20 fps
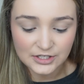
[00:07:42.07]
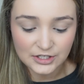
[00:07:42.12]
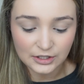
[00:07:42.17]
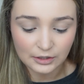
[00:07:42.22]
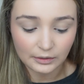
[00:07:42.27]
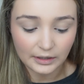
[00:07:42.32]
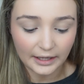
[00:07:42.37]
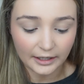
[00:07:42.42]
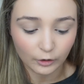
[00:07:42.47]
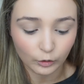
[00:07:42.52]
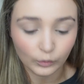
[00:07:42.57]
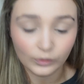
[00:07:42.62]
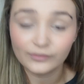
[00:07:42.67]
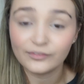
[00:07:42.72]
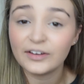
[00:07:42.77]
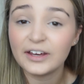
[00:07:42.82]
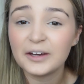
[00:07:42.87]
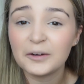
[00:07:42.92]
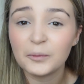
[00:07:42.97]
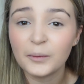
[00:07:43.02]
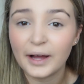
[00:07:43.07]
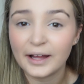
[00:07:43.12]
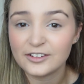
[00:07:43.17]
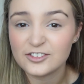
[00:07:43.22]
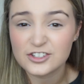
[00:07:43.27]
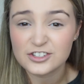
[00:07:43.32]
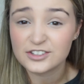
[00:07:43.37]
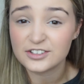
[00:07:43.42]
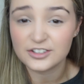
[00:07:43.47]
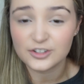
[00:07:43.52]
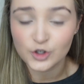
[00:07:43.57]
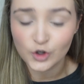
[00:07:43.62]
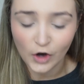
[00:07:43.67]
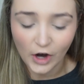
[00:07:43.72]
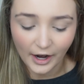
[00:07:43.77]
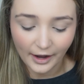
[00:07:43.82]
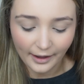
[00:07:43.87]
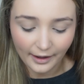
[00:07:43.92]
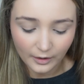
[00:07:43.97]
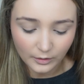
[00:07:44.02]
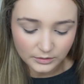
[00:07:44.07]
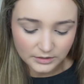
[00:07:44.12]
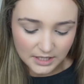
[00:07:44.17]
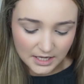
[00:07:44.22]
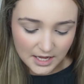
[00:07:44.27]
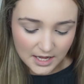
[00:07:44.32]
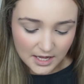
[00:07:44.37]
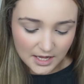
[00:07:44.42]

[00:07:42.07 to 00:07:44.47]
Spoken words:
to like review and just to try out.